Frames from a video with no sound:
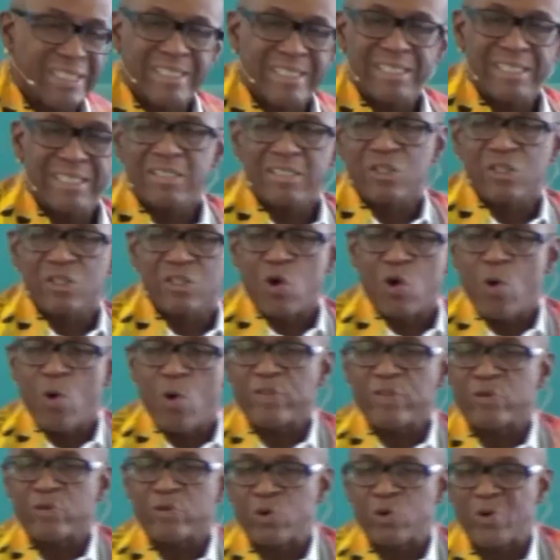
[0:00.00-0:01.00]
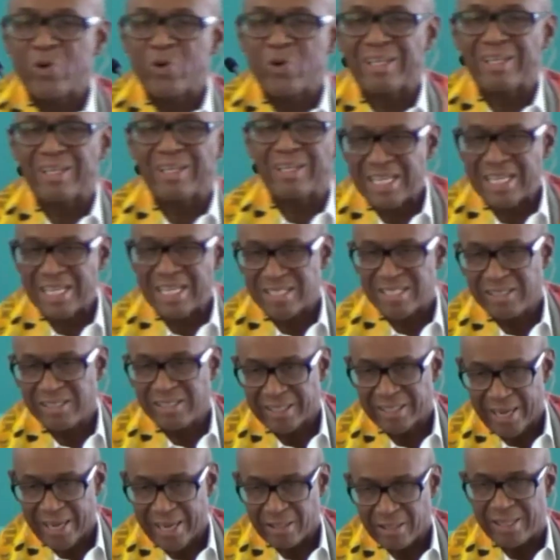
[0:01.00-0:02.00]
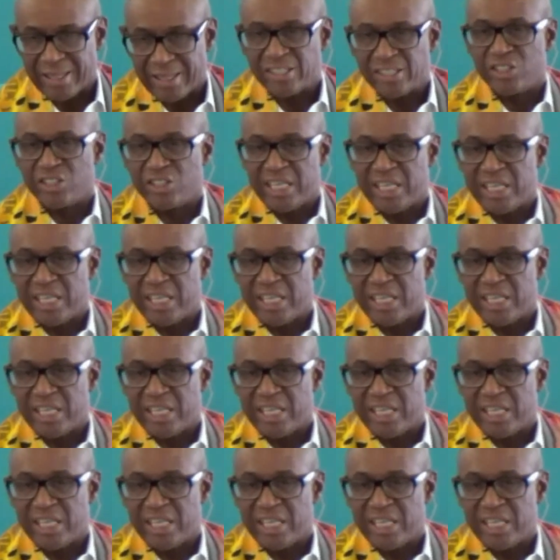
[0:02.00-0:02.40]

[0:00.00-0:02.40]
going through a lesson together that she had